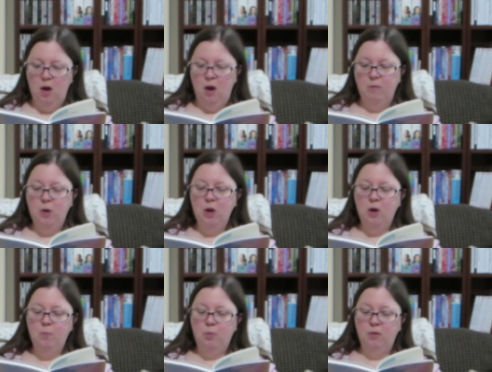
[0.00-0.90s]
I've
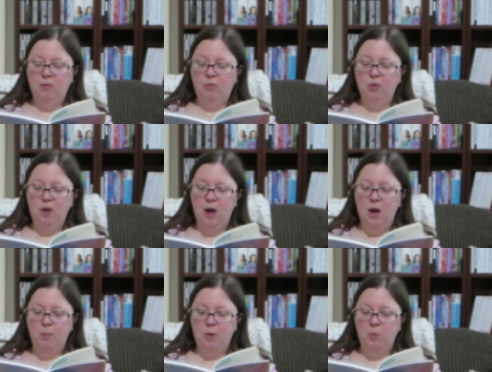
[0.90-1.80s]
become blissfully
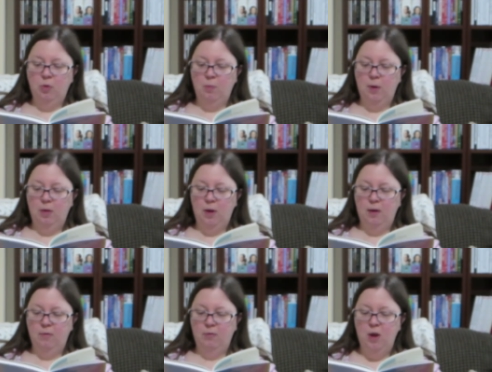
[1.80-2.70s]
happy with my
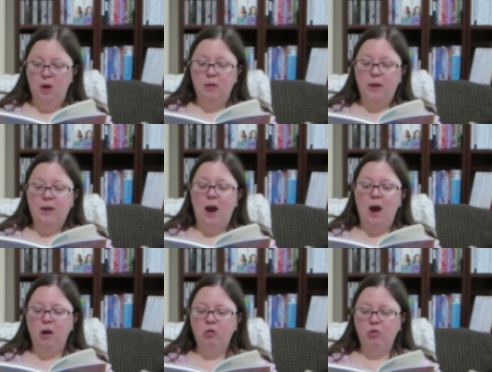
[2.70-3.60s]
life like
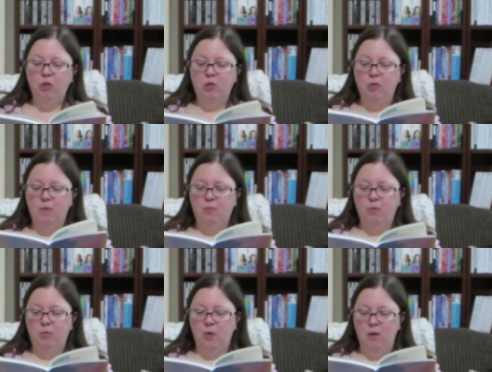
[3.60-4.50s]
actually
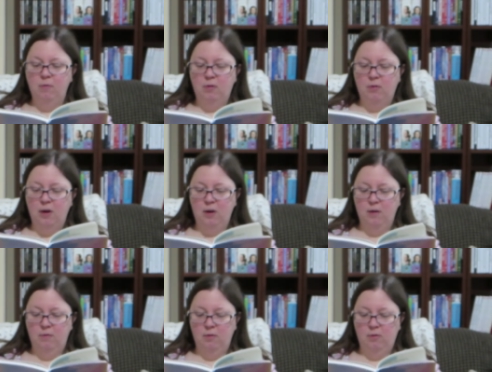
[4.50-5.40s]
grateful for every second
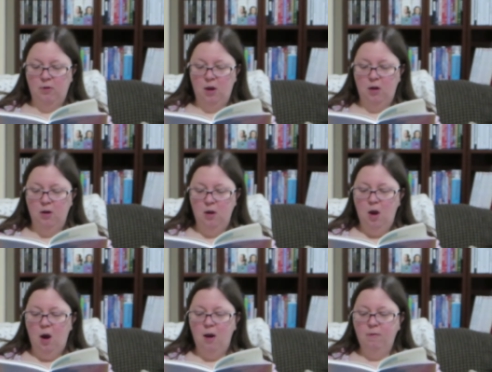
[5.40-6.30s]
of this day.
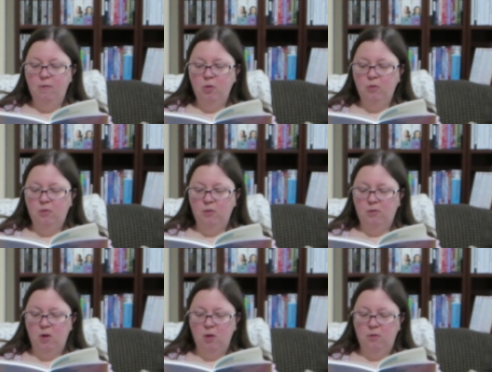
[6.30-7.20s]
I've noticed
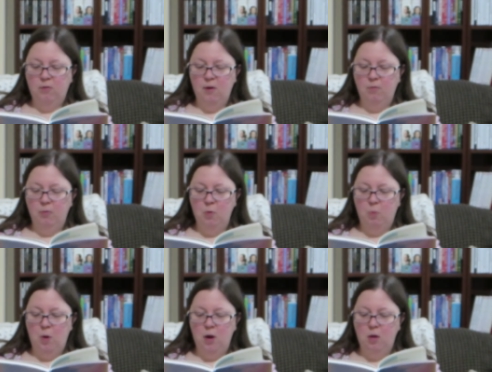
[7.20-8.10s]
this onset for a
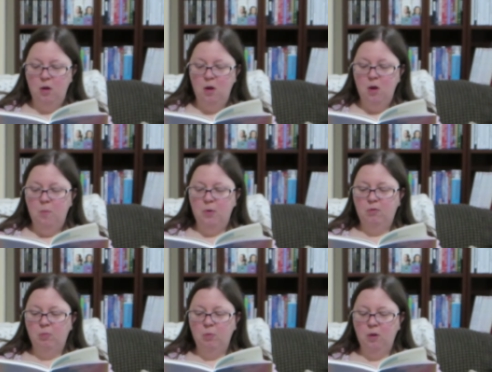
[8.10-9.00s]
while, but
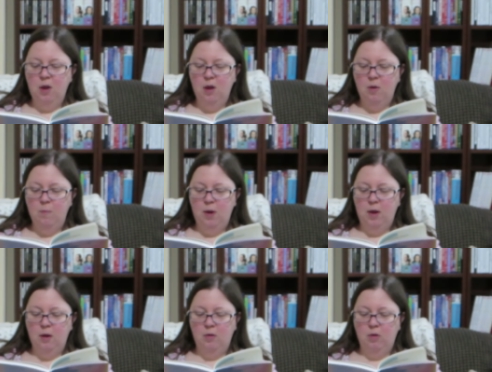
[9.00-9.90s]
it's really hit
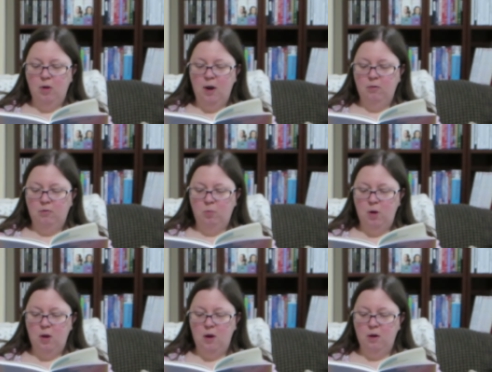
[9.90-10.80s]
me in the last
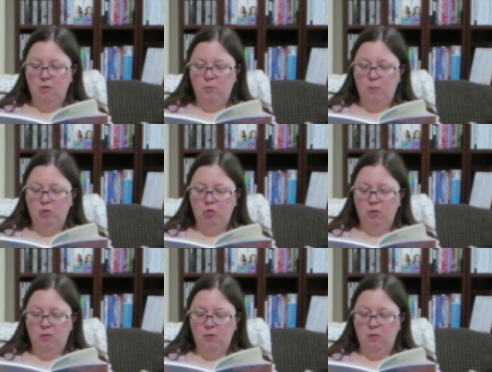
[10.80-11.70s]
week and
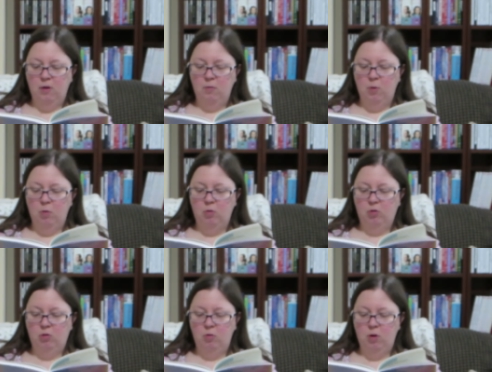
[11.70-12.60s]
especially since I wrote
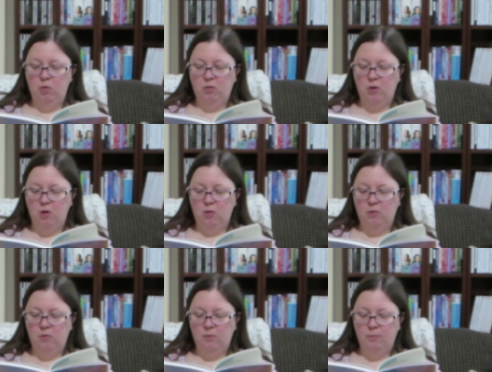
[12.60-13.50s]
two new
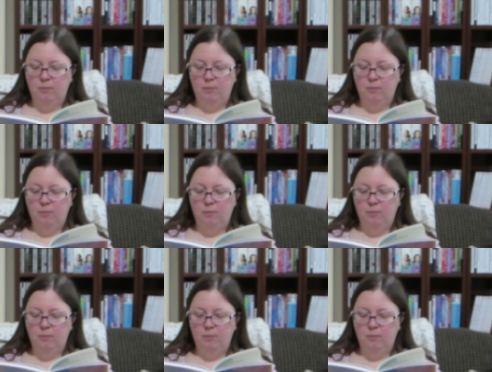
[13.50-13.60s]
songs.